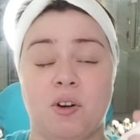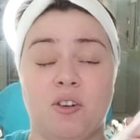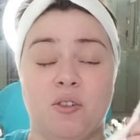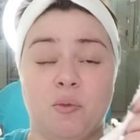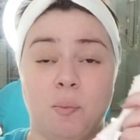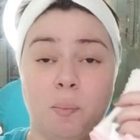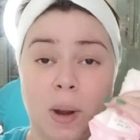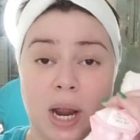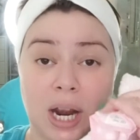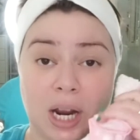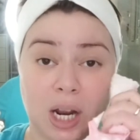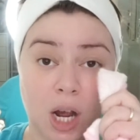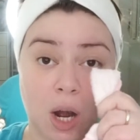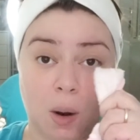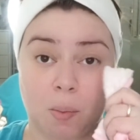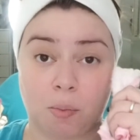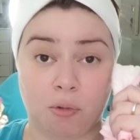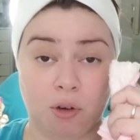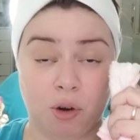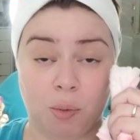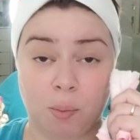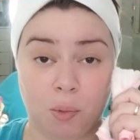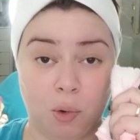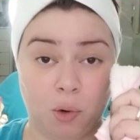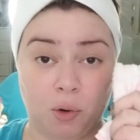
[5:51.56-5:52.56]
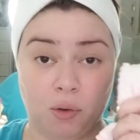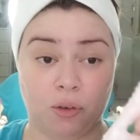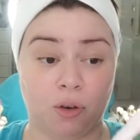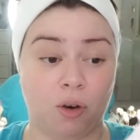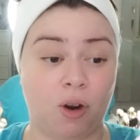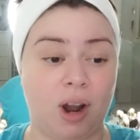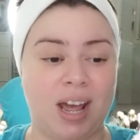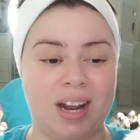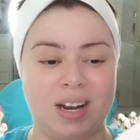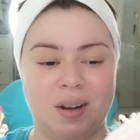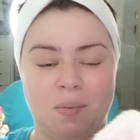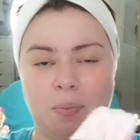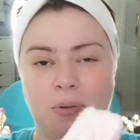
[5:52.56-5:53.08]
makeup remover
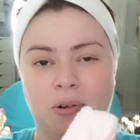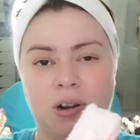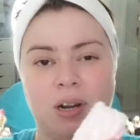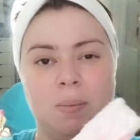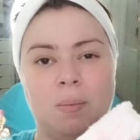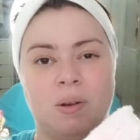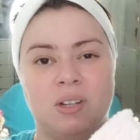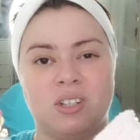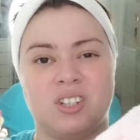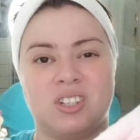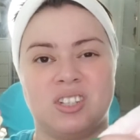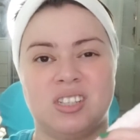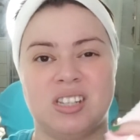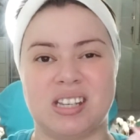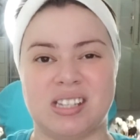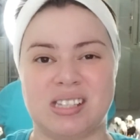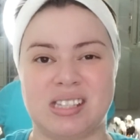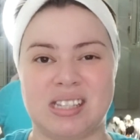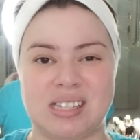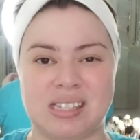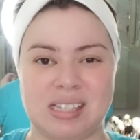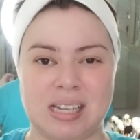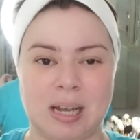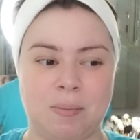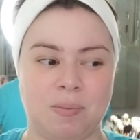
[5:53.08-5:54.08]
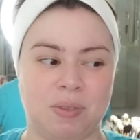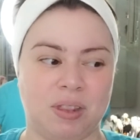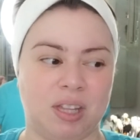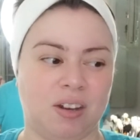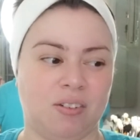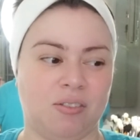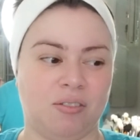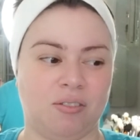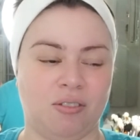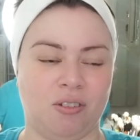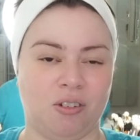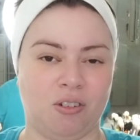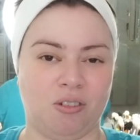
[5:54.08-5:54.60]
and it pretty much does the same thing
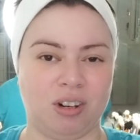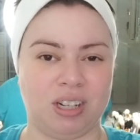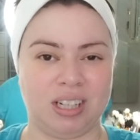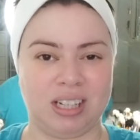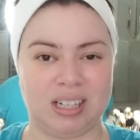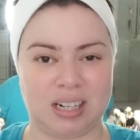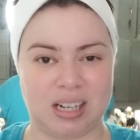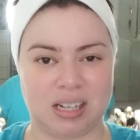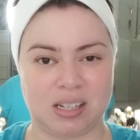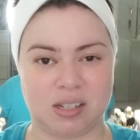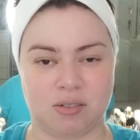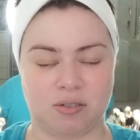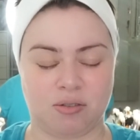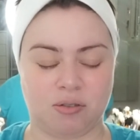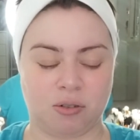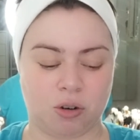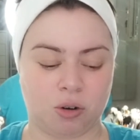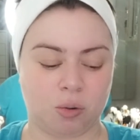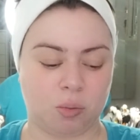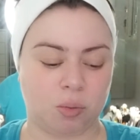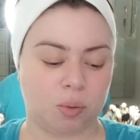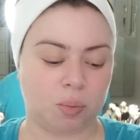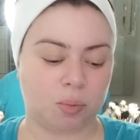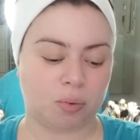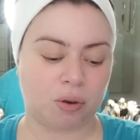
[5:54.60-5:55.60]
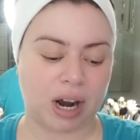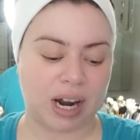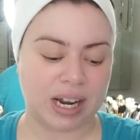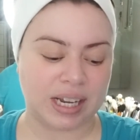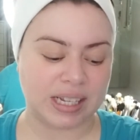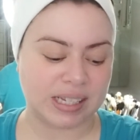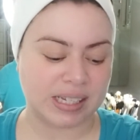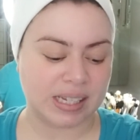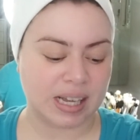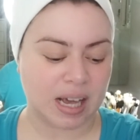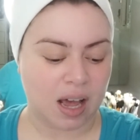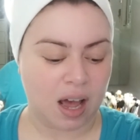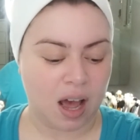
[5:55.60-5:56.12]
for a really nice affordable
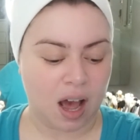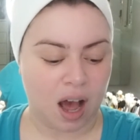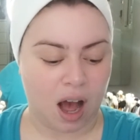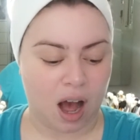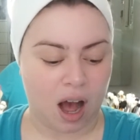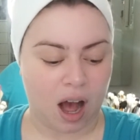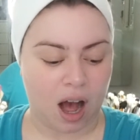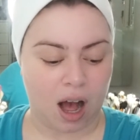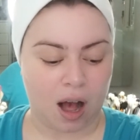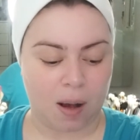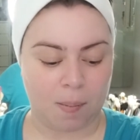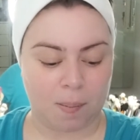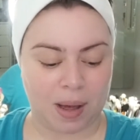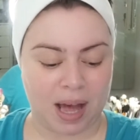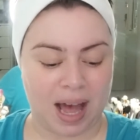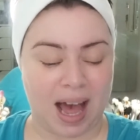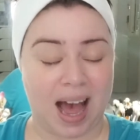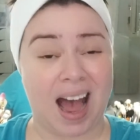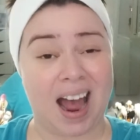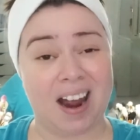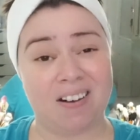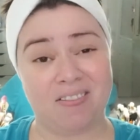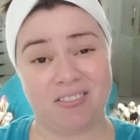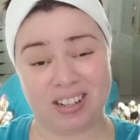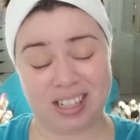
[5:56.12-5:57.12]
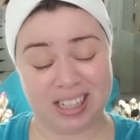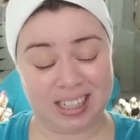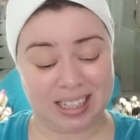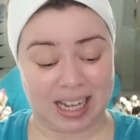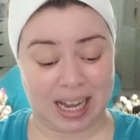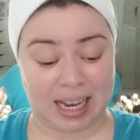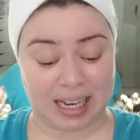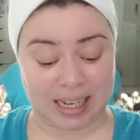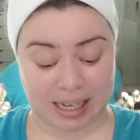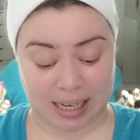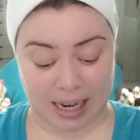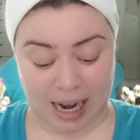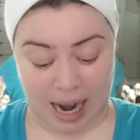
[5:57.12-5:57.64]
price. I really
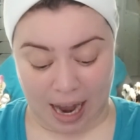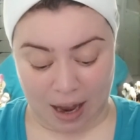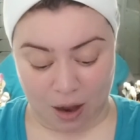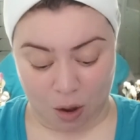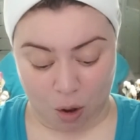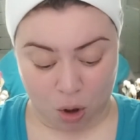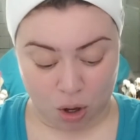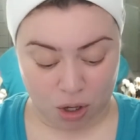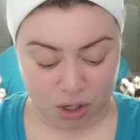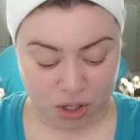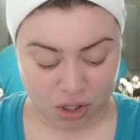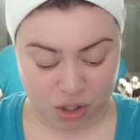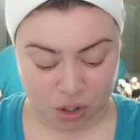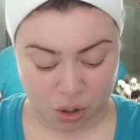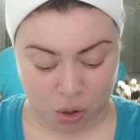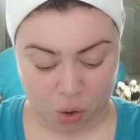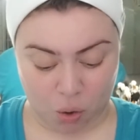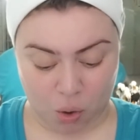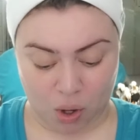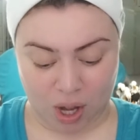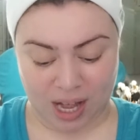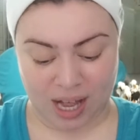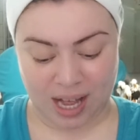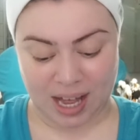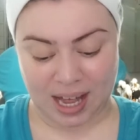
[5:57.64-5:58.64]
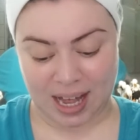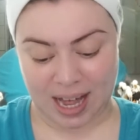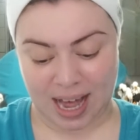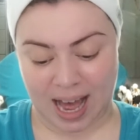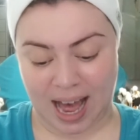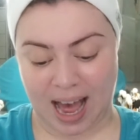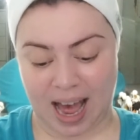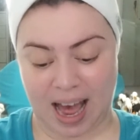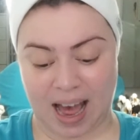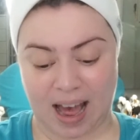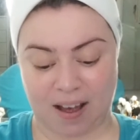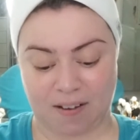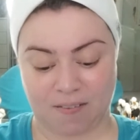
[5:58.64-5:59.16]
like it. I also
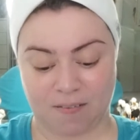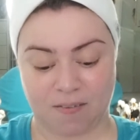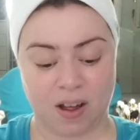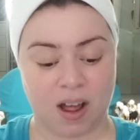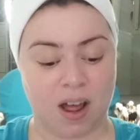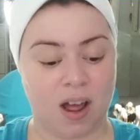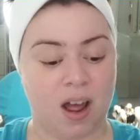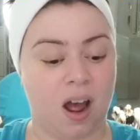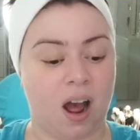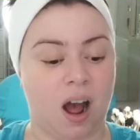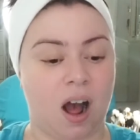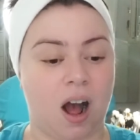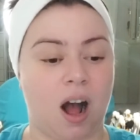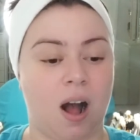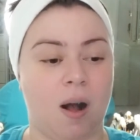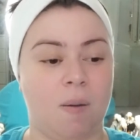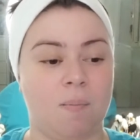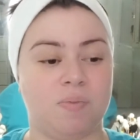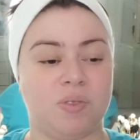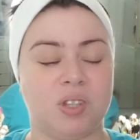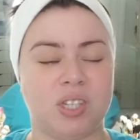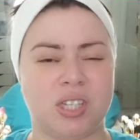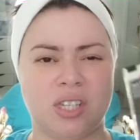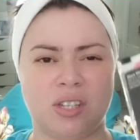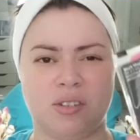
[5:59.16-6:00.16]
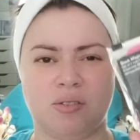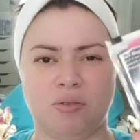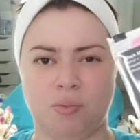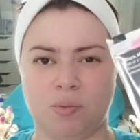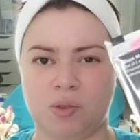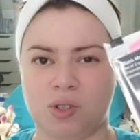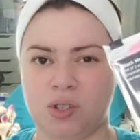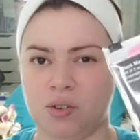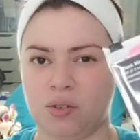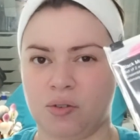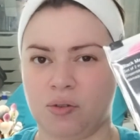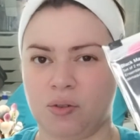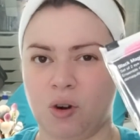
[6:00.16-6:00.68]
have this is from
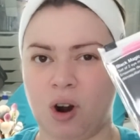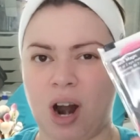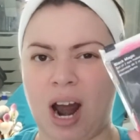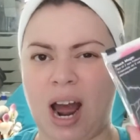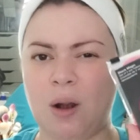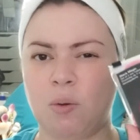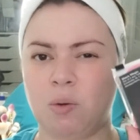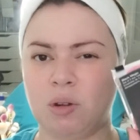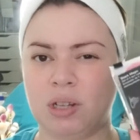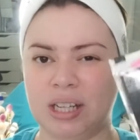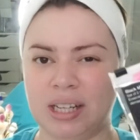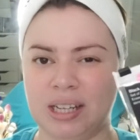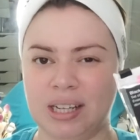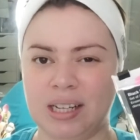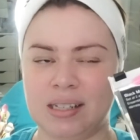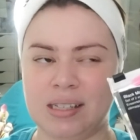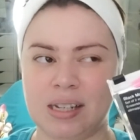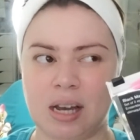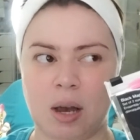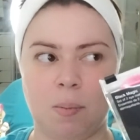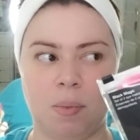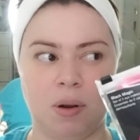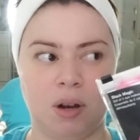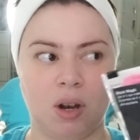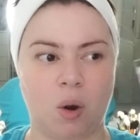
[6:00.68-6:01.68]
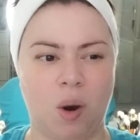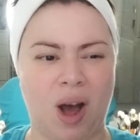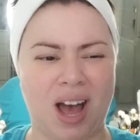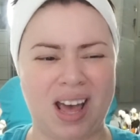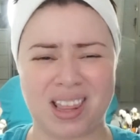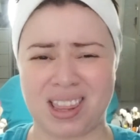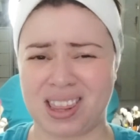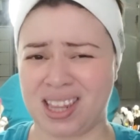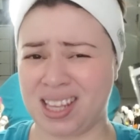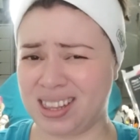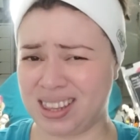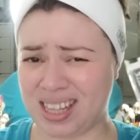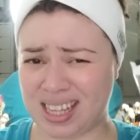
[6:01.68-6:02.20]
Sephora. I will link it down below. I
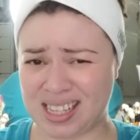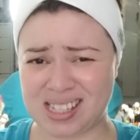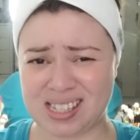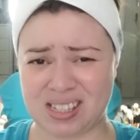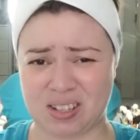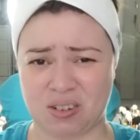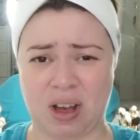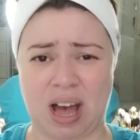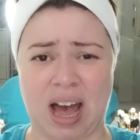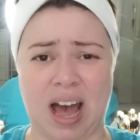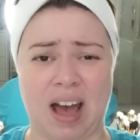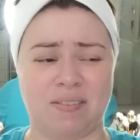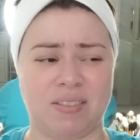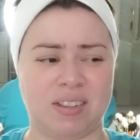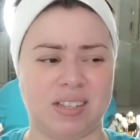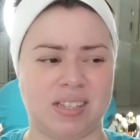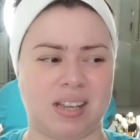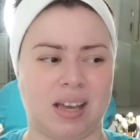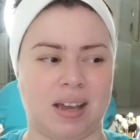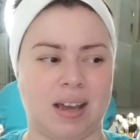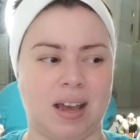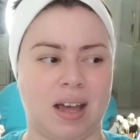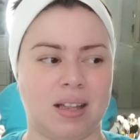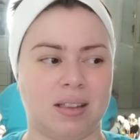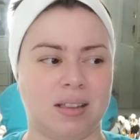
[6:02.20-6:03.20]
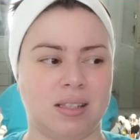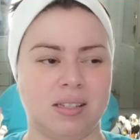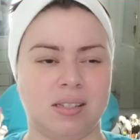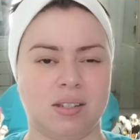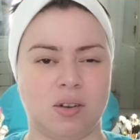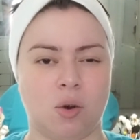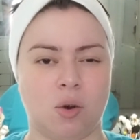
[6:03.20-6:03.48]
think they still have this. I got this